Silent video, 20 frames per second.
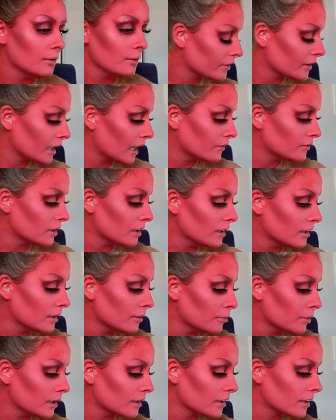I've done a look
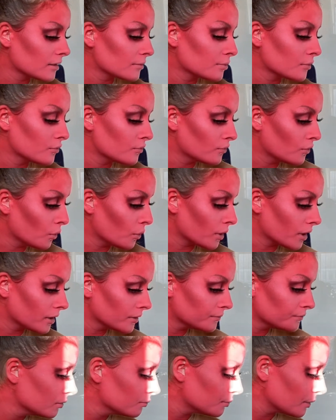like this before,
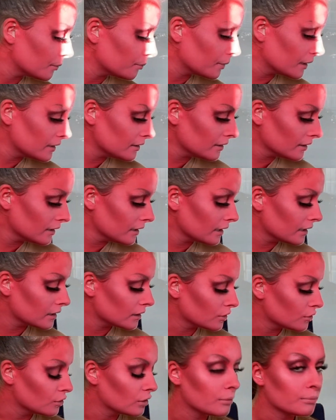but I'm basically gonna
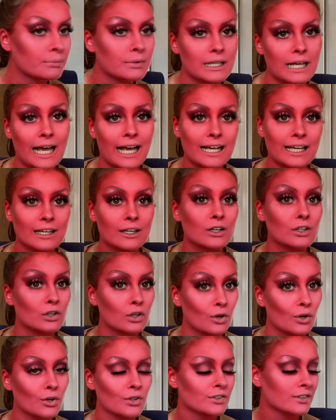do a black
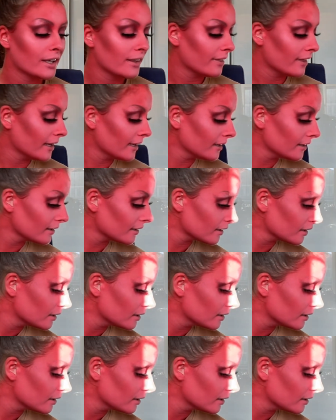gloss I think.